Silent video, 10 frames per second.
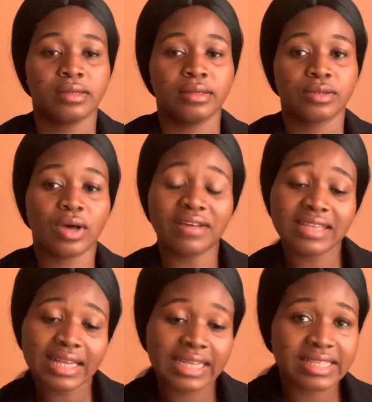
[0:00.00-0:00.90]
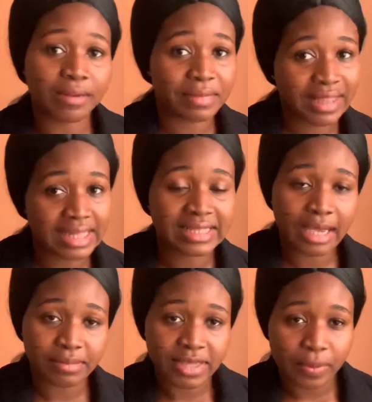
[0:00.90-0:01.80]
So after they submit the
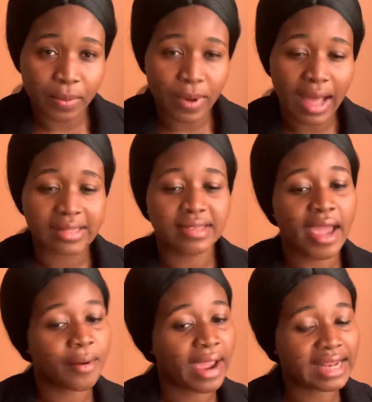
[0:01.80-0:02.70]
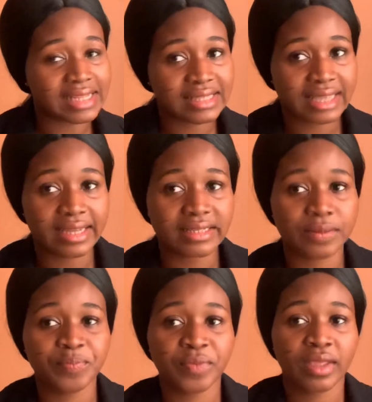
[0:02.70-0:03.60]
timetable, as I rightly said,
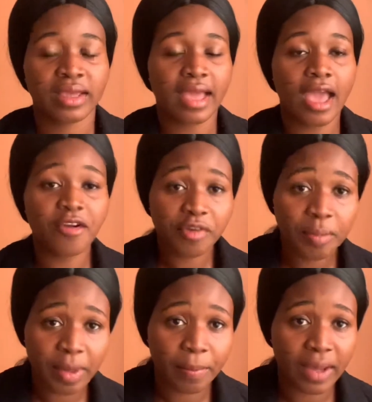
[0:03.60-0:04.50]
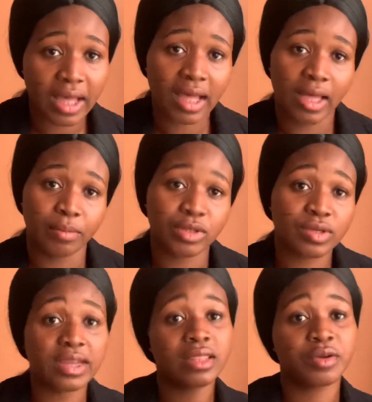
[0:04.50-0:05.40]
every paper,
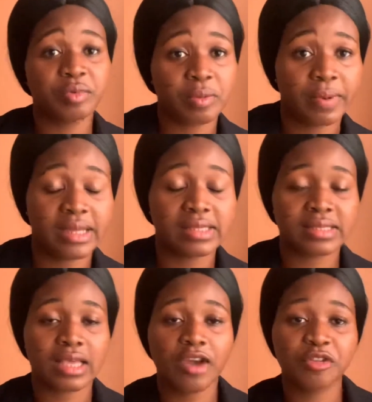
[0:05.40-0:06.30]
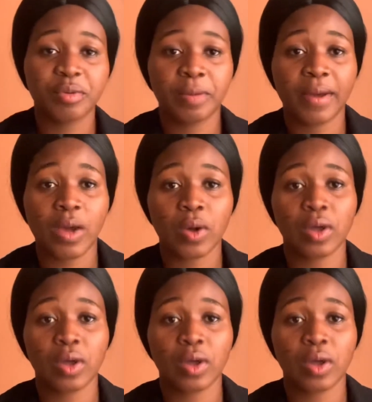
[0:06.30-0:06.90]
between the three papers, every paper